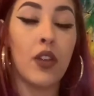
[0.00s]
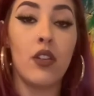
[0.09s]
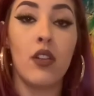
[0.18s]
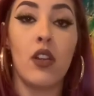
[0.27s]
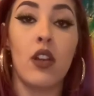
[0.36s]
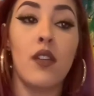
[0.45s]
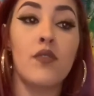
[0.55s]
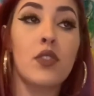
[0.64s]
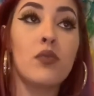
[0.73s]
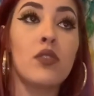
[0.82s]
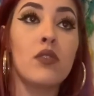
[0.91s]
aren't
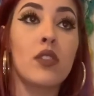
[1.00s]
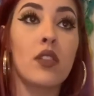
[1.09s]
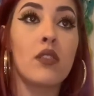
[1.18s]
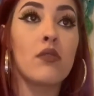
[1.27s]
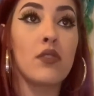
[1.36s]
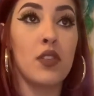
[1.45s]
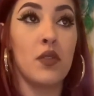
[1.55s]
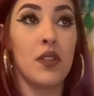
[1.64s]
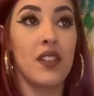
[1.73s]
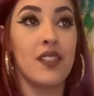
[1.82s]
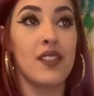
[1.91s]
comfortable
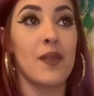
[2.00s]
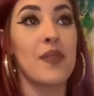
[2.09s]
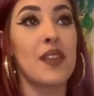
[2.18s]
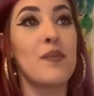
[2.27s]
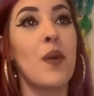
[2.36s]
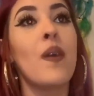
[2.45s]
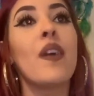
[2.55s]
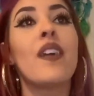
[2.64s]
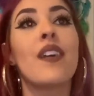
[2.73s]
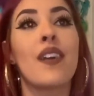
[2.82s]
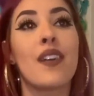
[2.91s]
doing something
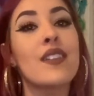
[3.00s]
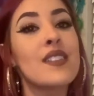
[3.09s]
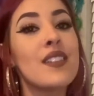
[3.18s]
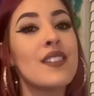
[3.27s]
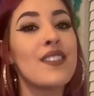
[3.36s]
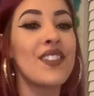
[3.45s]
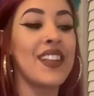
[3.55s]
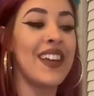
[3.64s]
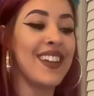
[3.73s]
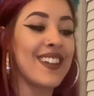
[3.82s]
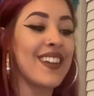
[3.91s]
more aggressive,
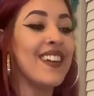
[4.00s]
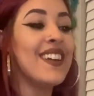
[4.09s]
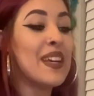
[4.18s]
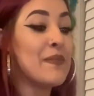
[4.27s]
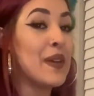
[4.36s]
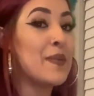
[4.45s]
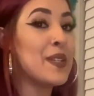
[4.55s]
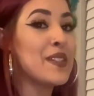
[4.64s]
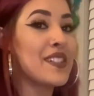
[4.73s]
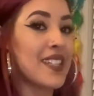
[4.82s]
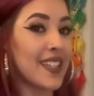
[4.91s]
like, maybe you
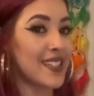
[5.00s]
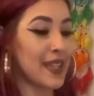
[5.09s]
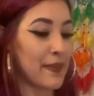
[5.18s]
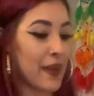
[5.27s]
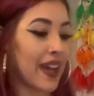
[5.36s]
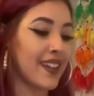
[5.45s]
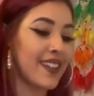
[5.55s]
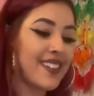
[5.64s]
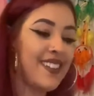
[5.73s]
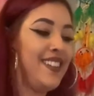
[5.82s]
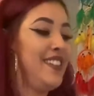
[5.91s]
should take a step
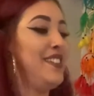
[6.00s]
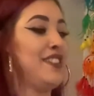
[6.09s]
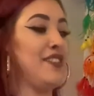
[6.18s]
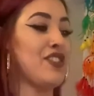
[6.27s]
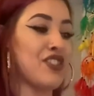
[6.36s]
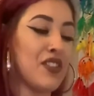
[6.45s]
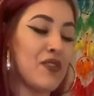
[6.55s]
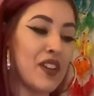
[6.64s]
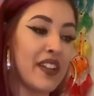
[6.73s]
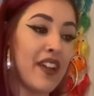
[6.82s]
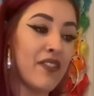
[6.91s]
back. You know, you don't
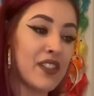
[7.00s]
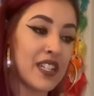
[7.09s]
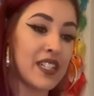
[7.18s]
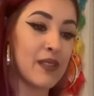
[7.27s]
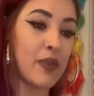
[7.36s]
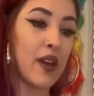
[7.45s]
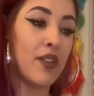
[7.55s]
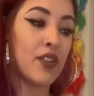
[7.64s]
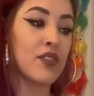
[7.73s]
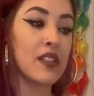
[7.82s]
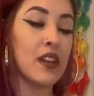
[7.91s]
want to ever disempower
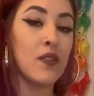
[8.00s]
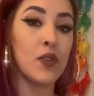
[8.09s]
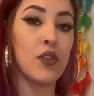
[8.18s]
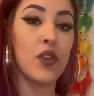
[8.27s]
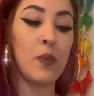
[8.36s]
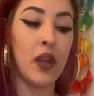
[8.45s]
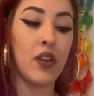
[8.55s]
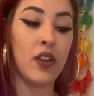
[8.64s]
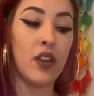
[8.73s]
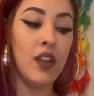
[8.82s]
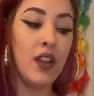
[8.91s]
yourself or your
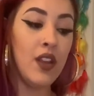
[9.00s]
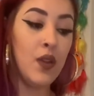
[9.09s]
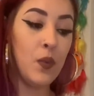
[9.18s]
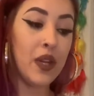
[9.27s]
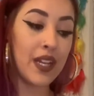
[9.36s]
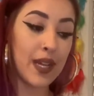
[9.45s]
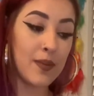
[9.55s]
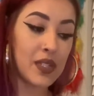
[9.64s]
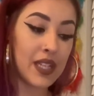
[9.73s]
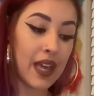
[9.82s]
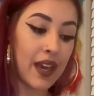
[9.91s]
partner when it comes
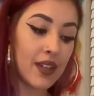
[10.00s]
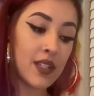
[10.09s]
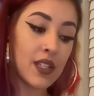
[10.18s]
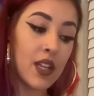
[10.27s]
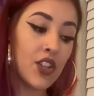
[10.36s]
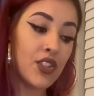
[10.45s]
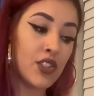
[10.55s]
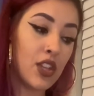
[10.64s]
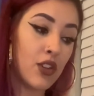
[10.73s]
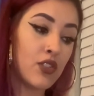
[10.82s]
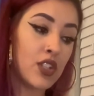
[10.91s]
to that.
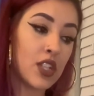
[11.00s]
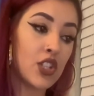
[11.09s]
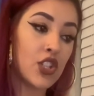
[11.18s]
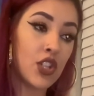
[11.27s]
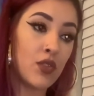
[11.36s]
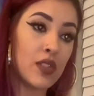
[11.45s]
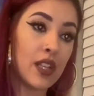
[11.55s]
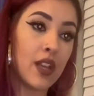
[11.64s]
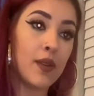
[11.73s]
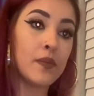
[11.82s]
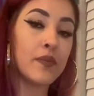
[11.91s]
So just
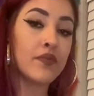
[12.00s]
choosing